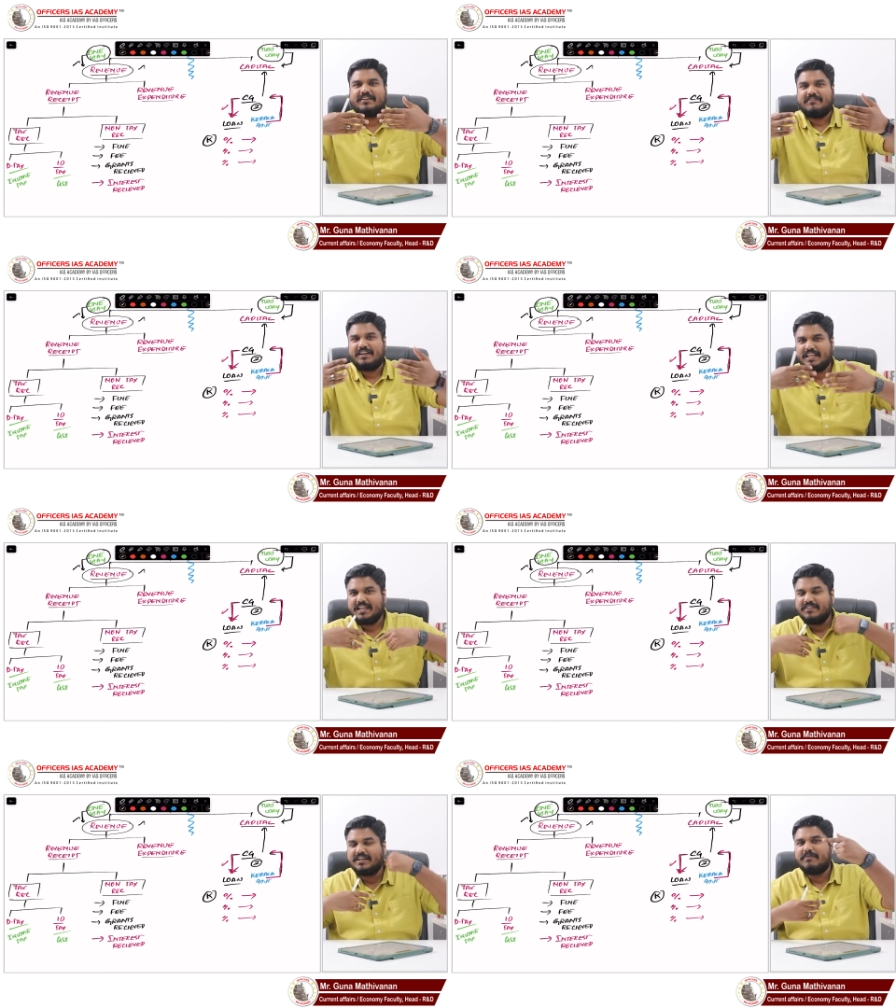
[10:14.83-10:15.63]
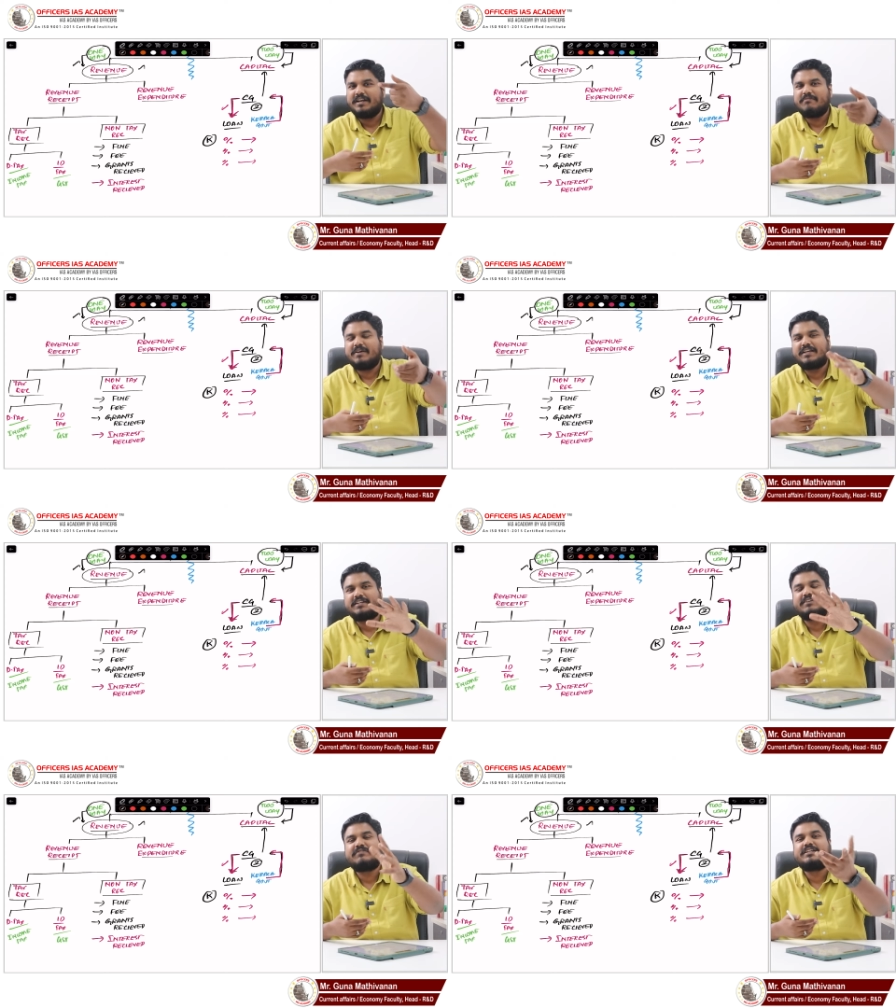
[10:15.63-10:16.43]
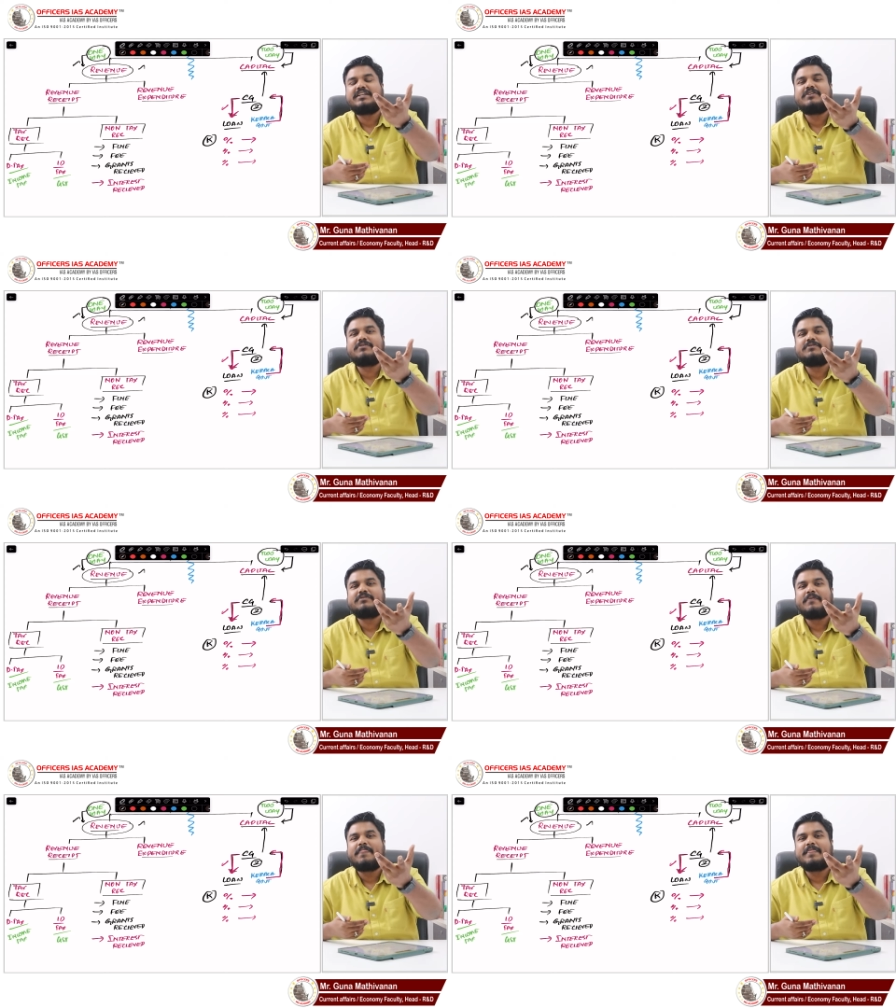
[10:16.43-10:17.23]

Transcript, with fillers: Will I give that money back? Definitely no.